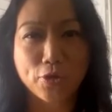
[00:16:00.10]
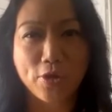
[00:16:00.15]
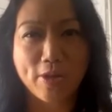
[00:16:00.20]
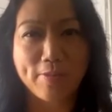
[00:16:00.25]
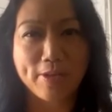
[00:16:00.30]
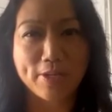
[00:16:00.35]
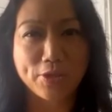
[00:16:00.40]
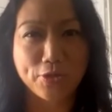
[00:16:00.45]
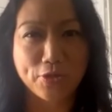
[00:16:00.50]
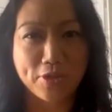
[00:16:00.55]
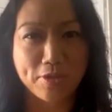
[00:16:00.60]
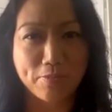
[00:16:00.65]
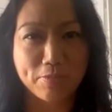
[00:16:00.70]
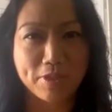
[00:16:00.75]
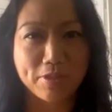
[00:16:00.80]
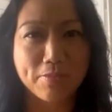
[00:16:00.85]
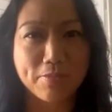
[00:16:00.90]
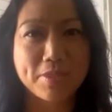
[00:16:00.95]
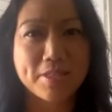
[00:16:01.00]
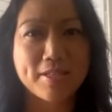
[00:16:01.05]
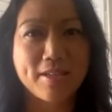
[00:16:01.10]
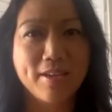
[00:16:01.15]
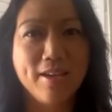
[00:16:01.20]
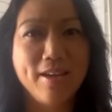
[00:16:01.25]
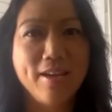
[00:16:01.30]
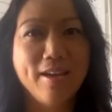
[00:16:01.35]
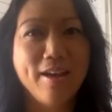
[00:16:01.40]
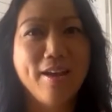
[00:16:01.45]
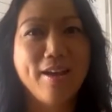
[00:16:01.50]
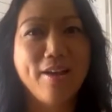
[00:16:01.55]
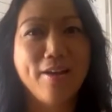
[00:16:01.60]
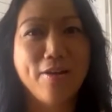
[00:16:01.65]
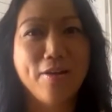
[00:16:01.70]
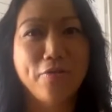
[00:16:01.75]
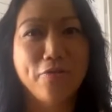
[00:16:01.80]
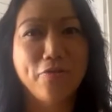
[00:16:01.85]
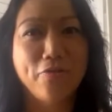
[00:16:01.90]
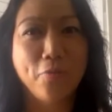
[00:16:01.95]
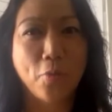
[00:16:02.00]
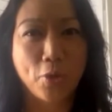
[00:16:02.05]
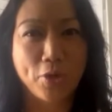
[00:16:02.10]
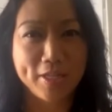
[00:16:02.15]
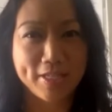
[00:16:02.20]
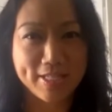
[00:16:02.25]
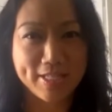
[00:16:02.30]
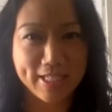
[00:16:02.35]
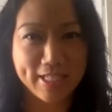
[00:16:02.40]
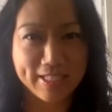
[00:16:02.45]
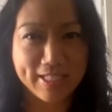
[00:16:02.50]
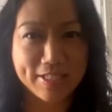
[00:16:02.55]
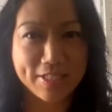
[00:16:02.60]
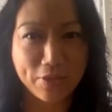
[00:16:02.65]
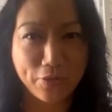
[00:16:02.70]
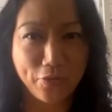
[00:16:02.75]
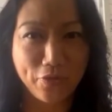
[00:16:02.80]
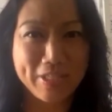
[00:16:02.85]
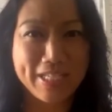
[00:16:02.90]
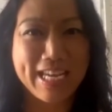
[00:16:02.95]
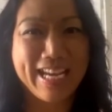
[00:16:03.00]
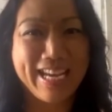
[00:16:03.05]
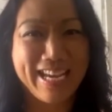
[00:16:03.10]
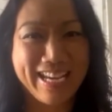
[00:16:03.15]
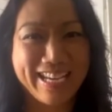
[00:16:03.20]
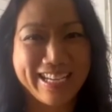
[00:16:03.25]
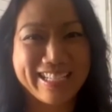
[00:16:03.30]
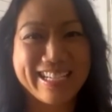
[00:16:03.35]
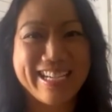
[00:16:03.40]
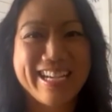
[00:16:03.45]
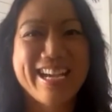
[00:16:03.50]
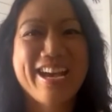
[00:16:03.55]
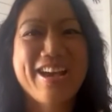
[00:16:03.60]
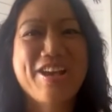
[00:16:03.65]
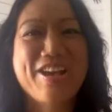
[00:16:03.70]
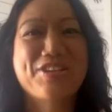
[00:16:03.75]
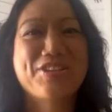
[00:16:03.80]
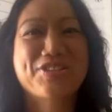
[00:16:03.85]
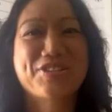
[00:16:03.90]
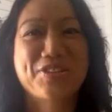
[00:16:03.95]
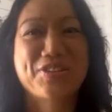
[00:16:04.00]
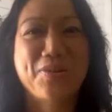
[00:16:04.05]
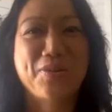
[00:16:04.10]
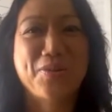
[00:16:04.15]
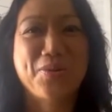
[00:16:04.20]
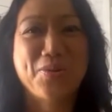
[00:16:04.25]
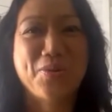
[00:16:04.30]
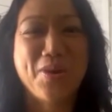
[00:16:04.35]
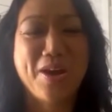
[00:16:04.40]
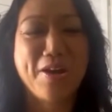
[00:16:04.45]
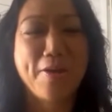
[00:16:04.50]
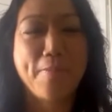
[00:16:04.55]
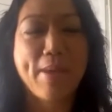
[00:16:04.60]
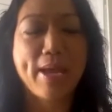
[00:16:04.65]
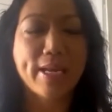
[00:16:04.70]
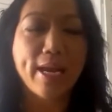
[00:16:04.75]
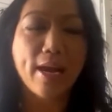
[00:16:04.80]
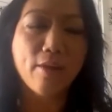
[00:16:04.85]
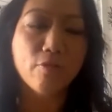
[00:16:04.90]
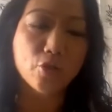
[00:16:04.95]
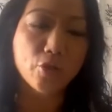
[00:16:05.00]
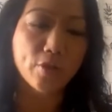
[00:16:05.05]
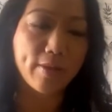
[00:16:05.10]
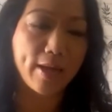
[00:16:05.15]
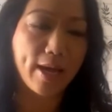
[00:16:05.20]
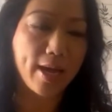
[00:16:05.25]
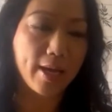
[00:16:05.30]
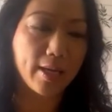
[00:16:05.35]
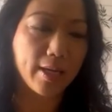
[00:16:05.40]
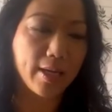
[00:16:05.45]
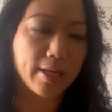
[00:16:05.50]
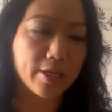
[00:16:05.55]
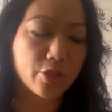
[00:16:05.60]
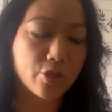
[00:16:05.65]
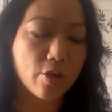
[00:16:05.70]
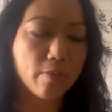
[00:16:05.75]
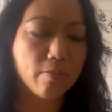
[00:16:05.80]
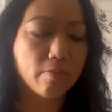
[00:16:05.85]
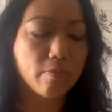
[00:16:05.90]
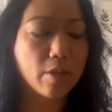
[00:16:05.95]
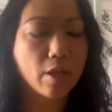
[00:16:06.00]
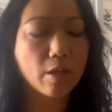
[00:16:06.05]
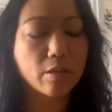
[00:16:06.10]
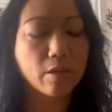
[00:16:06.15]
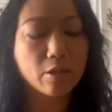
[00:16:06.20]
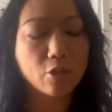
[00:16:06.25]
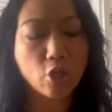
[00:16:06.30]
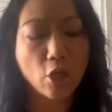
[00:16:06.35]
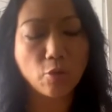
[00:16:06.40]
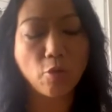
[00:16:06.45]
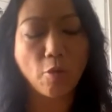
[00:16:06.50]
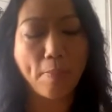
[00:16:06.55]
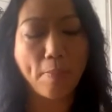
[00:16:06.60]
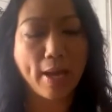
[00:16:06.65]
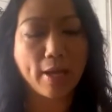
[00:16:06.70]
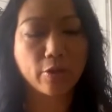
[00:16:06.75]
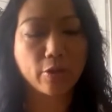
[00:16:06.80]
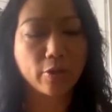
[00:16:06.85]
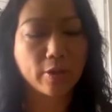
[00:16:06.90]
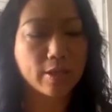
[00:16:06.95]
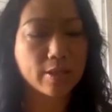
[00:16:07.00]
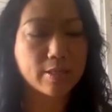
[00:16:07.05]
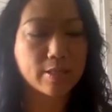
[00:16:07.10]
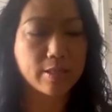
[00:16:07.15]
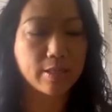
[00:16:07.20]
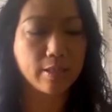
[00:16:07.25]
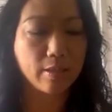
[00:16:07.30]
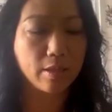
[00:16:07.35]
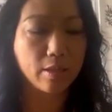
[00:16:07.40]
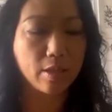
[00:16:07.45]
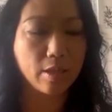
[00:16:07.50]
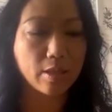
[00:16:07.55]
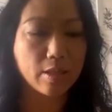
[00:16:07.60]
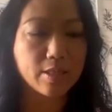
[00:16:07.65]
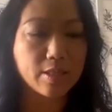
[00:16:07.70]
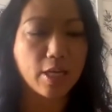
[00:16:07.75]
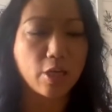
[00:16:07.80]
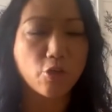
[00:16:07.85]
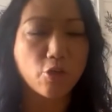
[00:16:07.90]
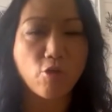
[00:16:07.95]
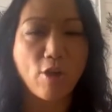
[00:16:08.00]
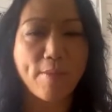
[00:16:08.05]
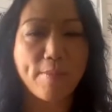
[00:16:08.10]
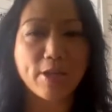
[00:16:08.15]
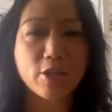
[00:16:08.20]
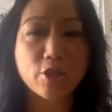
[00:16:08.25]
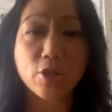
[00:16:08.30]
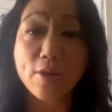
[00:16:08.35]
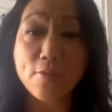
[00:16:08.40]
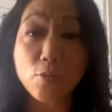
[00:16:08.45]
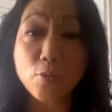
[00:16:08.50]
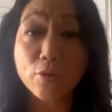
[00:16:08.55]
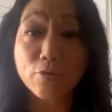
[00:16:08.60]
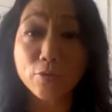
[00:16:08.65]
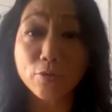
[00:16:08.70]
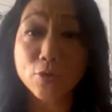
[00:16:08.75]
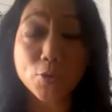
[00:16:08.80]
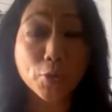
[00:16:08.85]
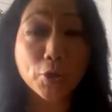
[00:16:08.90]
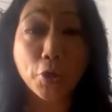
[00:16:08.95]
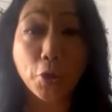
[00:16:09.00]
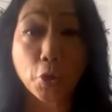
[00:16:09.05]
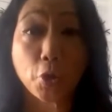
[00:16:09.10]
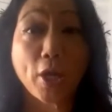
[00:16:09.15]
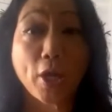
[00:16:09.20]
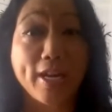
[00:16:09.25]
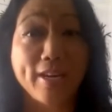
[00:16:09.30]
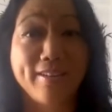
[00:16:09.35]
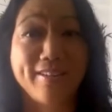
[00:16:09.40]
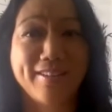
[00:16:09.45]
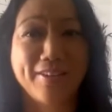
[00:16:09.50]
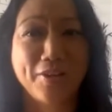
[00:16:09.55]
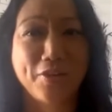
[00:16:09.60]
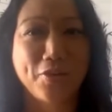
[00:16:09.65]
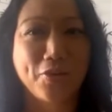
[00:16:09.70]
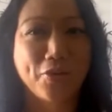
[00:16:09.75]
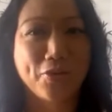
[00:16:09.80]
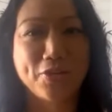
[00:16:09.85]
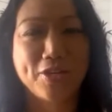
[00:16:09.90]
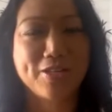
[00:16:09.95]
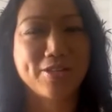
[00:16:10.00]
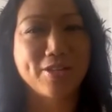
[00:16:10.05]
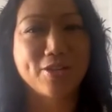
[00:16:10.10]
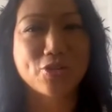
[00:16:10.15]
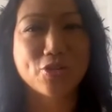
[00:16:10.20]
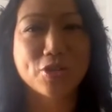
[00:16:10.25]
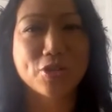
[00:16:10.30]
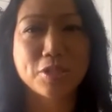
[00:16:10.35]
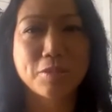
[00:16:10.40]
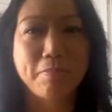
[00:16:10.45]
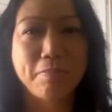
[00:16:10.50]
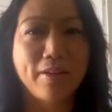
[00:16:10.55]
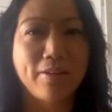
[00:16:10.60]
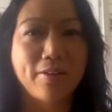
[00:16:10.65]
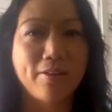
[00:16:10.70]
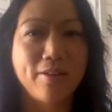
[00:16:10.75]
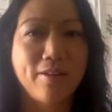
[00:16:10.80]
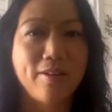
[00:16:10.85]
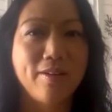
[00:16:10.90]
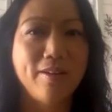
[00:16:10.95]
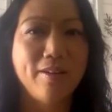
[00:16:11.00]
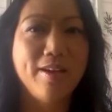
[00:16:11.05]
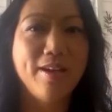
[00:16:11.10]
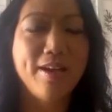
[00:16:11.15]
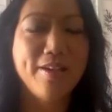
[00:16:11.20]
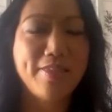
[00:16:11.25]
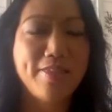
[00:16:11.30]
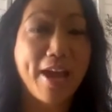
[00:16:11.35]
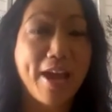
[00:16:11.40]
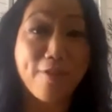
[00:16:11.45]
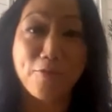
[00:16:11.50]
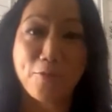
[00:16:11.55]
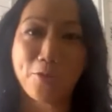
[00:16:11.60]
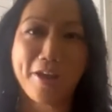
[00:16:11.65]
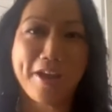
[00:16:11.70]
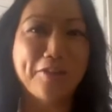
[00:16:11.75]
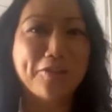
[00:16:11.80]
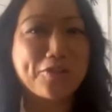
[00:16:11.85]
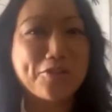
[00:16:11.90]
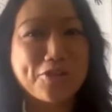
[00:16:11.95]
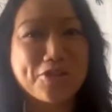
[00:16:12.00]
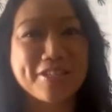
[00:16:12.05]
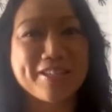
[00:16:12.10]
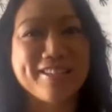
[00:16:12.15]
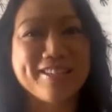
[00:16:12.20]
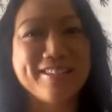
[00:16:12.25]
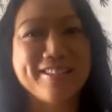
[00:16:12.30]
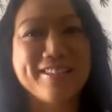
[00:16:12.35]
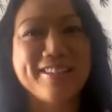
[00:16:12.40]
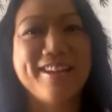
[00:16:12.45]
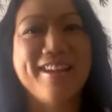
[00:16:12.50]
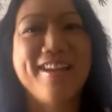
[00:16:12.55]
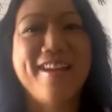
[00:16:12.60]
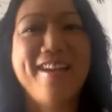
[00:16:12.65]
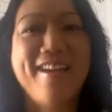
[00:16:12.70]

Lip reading: trimester symptoms of morning sickness and fatigue. So, and after that, the general pattern is that in the second trimester, everyone feels really great. You know, their digestion's better, they have more energy,